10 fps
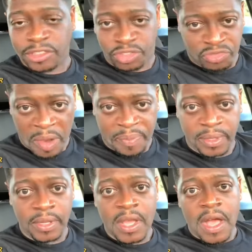stripper
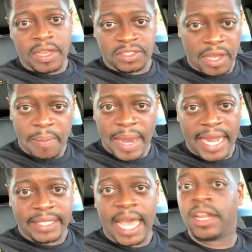or something like
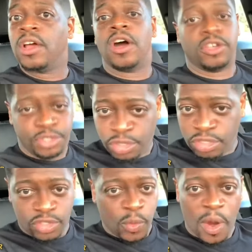that, or used
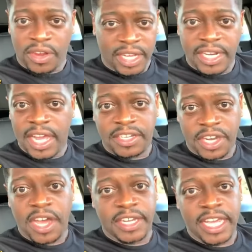to work in the
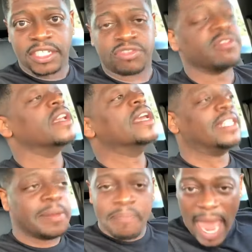adult industry,
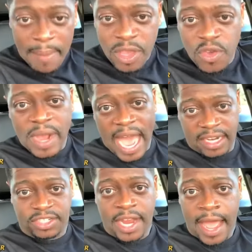then maybe you got a
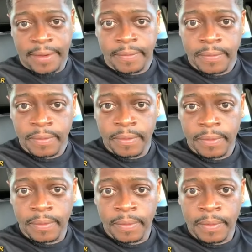shot.
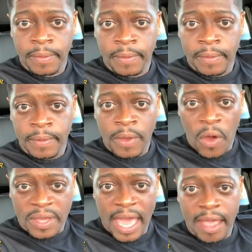
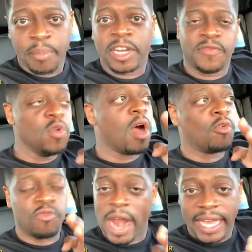Okay? But if you're a
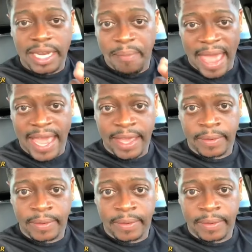regular man,